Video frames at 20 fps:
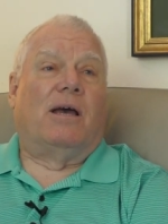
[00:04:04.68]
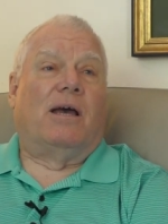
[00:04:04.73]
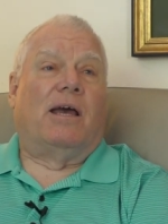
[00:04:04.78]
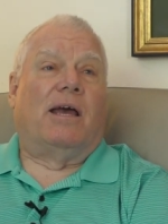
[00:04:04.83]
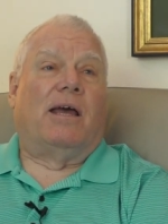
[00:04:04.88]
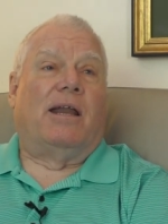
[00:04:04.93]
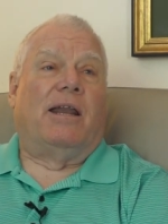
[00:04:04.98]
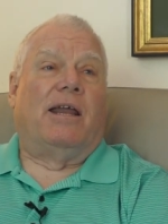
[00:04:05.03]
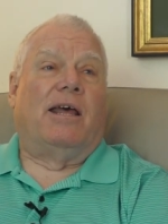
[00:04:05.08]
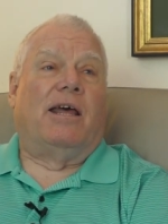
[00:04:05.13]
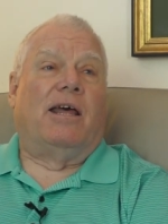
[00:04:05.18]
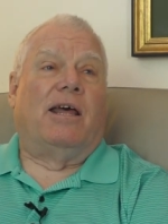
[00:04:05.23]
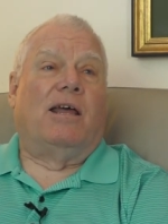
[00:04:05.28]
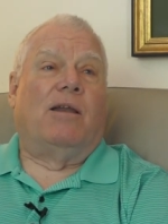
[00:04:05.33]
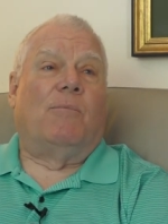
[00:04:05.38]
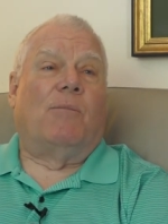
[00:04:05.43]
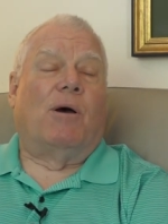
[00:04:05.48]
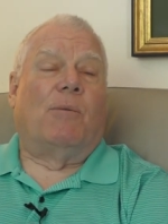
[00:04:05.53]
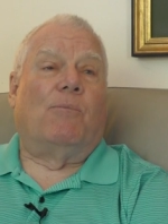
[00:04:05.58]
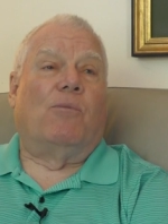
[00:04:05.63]
And
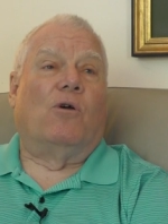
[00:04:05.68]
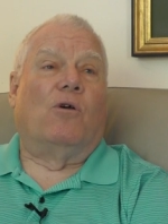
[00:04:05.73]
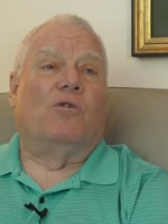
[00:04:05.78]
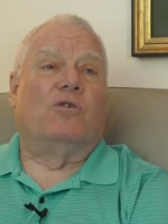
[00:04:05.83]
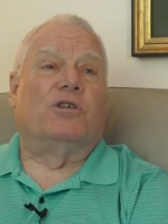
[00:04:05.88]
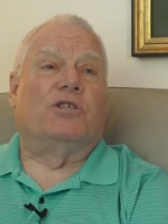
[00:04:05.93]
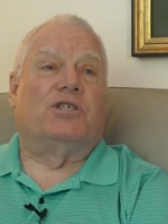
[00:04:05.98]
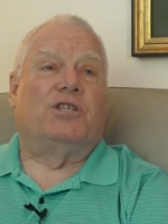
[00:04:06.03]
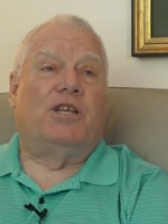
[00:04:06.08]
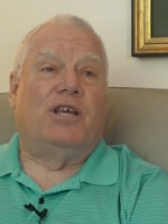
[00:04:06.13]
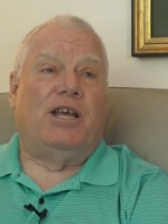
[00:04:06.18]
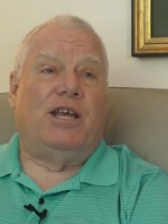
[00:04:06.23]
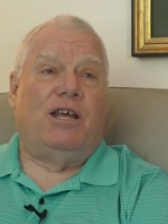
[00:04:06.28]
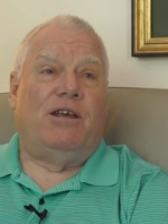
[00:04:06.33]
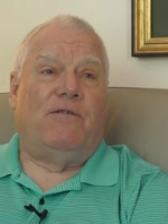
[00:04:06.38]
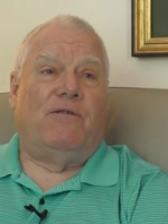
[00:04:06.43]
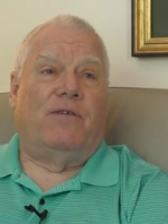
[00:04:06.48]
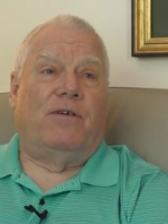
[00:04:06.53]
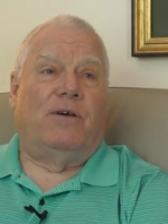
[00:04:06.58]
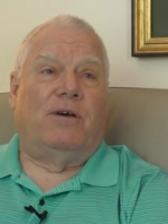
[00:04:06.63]
then my brother
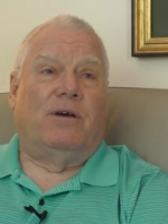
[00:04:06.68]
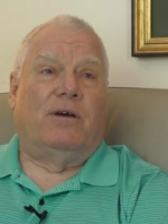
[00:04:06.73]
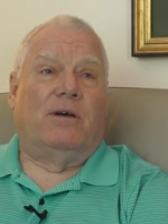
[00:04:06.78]
Steve,